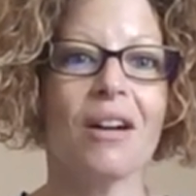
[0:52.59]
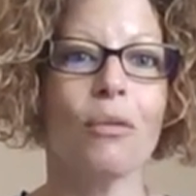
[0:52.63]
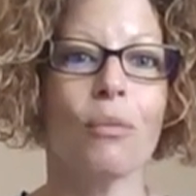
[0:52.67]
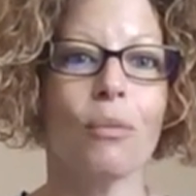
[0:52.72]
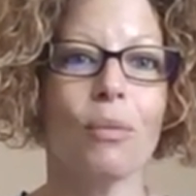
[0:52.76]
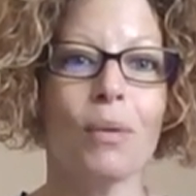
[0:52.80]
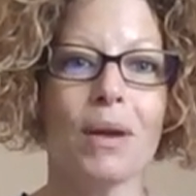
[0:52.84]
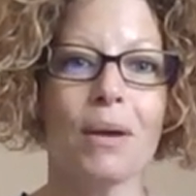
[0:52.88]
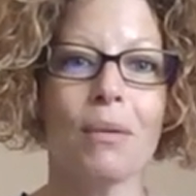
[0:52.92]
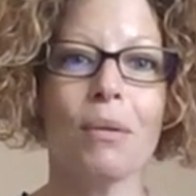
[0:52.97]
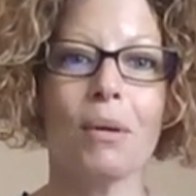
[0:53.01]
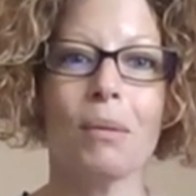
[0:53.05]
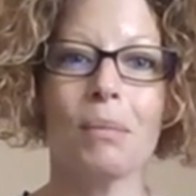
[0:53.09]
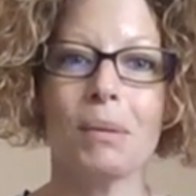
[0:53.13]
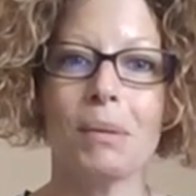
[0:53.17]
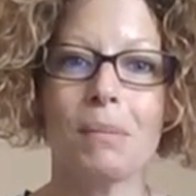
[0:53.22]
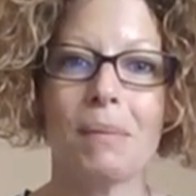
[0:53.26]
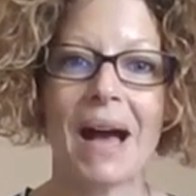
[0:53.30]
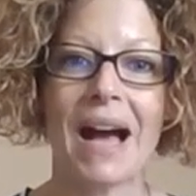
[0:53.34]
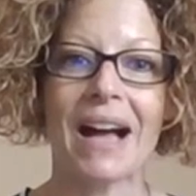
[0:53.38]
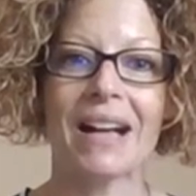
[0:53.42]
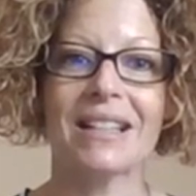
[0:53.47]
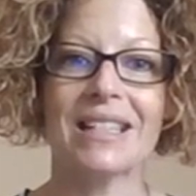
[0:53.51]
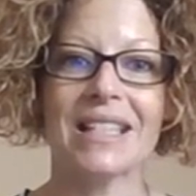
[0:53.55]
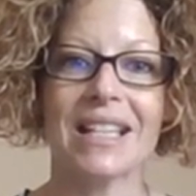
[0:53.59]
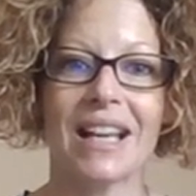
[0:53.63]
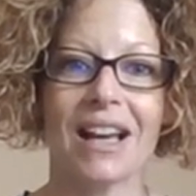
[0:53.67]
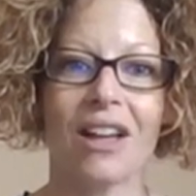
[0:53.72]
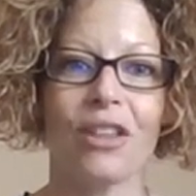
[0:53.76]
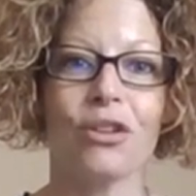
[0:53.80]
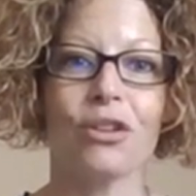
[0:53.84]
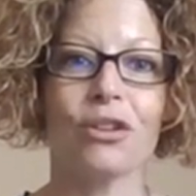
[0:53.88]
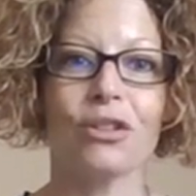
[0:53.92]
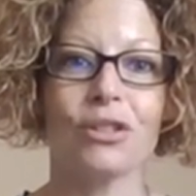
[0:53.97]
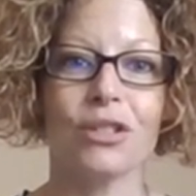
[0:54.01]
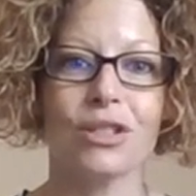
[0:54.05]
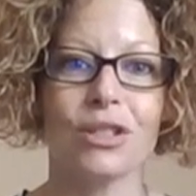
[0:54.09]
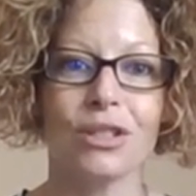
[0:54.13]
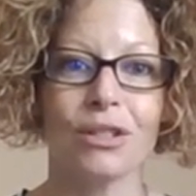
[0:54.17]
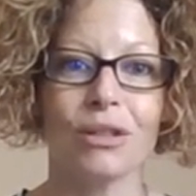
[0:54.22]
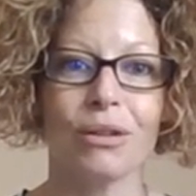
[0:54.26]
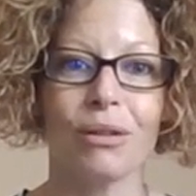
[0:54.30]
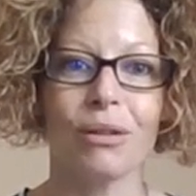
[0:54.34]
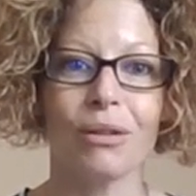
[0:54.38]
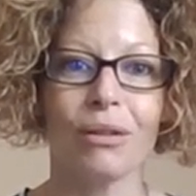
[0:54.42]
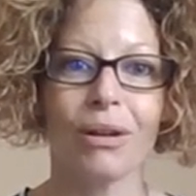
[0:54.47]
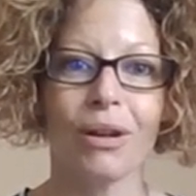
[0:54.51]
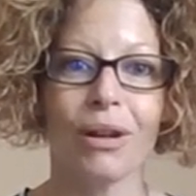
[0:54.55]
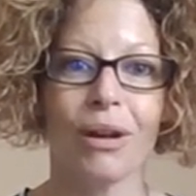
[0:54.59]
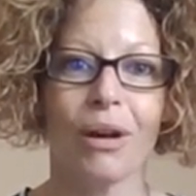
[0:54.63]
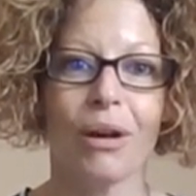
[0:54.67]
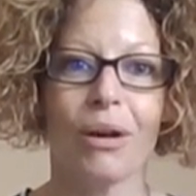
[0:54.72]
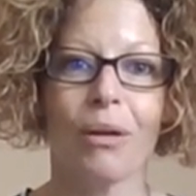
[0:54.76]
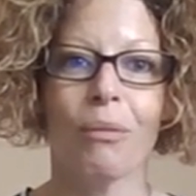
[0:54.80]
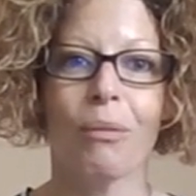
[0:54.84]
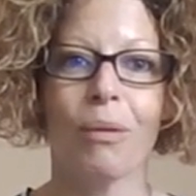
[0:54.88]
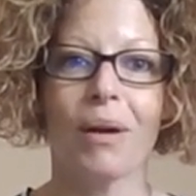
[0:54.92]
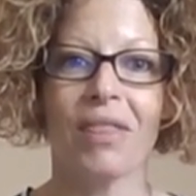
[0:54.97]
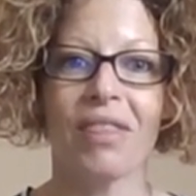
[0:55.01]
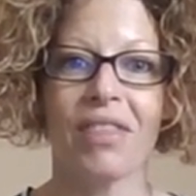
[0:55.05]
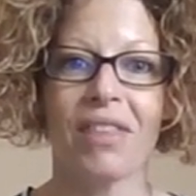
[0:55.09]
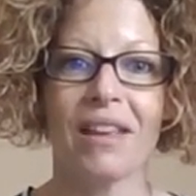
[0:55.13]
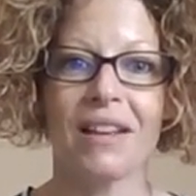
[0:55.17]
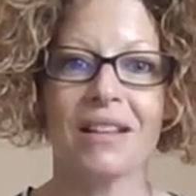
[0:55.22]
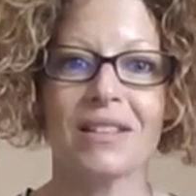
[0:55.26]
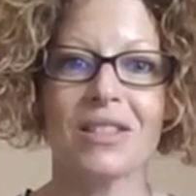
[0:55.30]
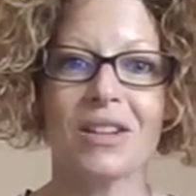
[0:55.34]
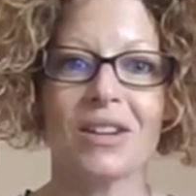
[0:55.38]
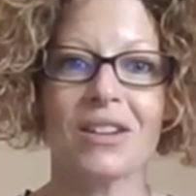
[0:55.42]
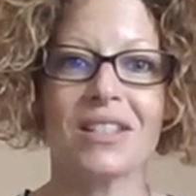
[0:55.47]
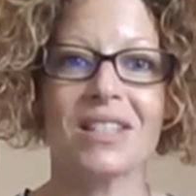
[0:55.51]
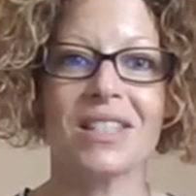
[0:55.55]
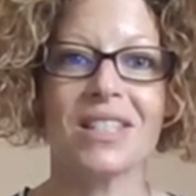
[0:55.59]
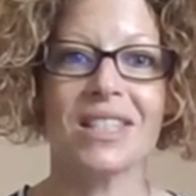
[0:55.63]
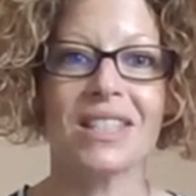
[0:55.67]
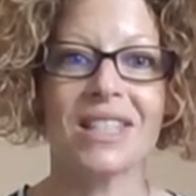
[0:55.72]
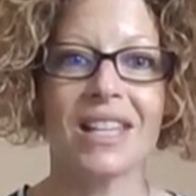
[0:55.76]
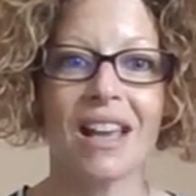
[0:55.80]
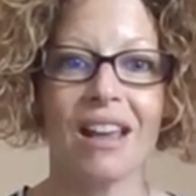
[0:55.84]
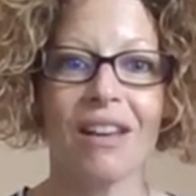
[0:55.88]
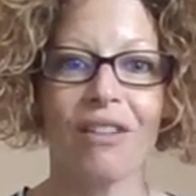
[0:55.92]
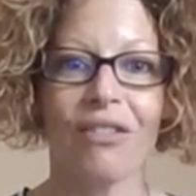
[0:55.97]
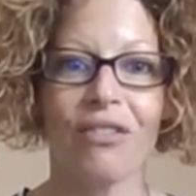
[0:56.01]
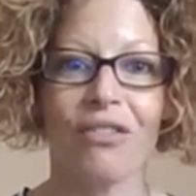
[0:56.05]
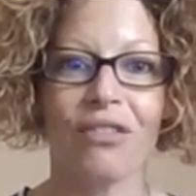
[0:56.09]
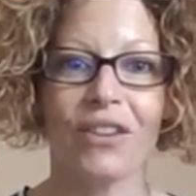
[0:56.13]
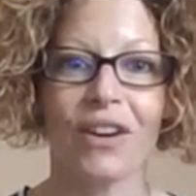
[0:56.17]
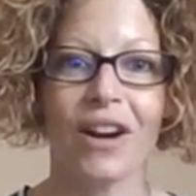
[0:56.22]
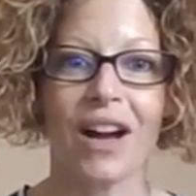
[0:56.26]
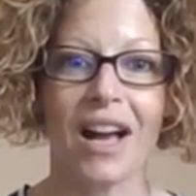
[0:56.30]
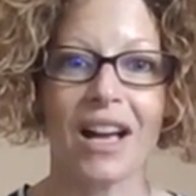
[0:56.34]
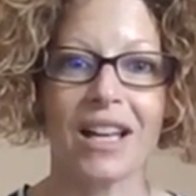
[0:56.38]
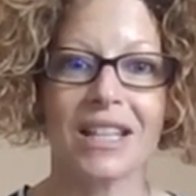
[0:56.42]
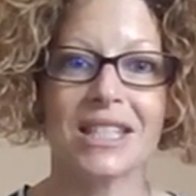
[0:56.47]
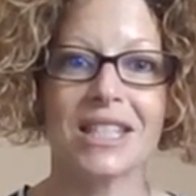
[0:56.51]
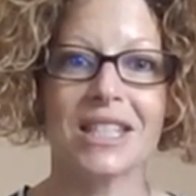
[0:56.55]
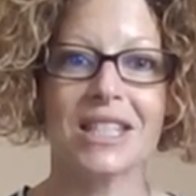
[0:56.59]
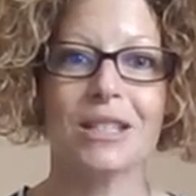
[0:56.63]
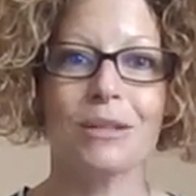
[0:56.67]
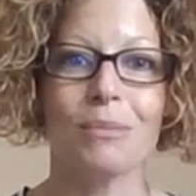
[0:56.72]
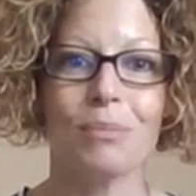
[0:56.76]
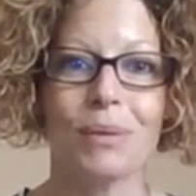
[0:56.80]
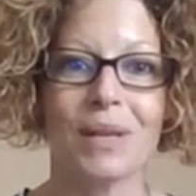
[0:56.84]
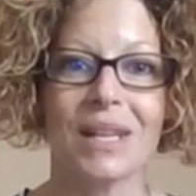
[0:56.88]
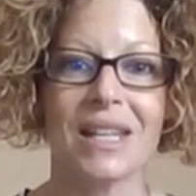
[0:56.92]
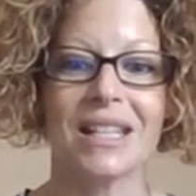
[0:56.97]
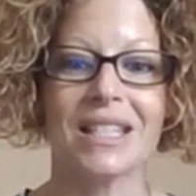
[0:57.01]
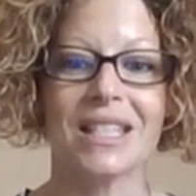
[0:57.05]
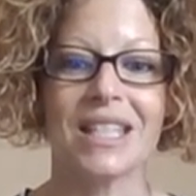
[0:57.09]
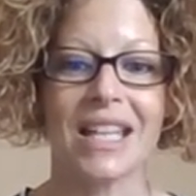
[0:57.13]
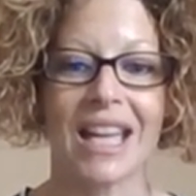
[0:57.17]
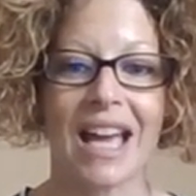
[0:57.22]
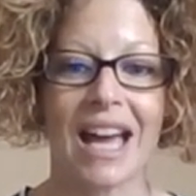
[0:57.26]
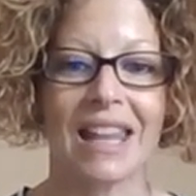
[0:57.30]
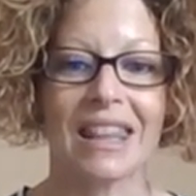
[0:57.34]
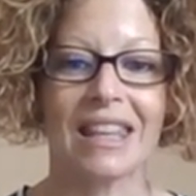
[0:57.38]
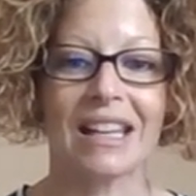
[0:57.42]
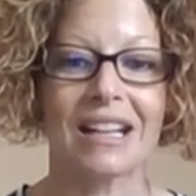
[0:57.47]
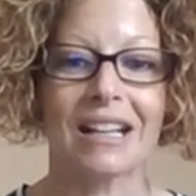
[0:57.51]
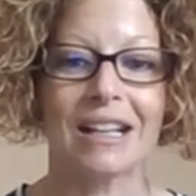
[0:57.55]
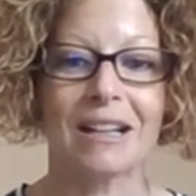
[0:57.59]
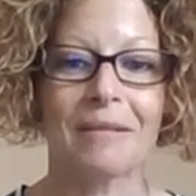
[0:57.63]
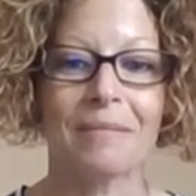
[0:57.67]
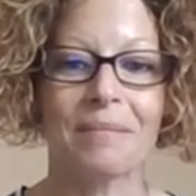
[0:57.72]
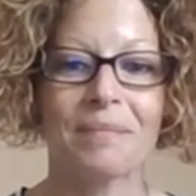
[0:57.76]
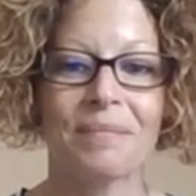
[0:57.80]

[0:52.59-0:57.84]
we will be back together soon when things are safe for us to be together.